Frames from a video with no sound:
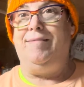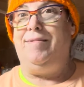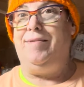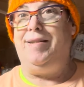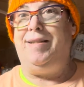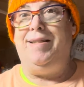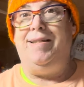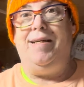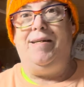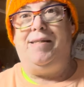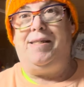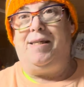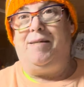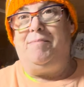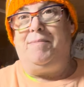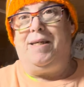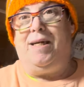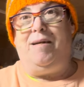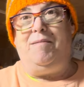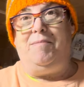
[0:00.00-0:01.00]
You know,
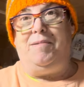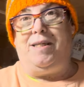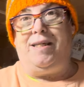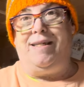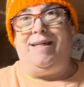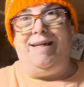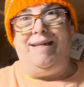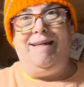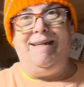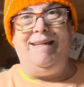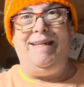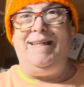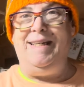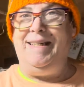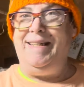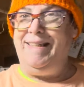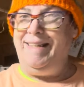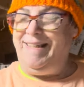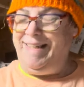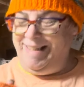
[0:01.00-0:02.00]
sometimes you,
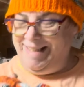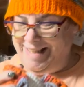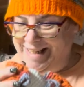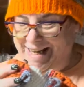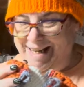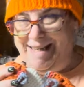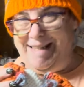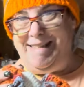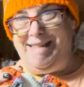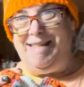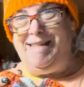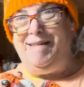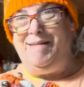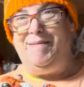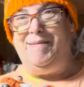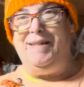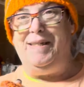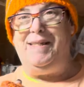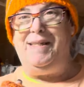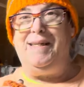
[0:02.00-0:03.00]
you got to do
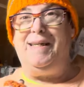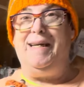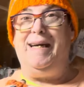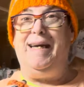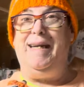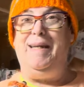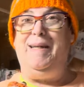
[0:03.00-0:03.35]
what you got to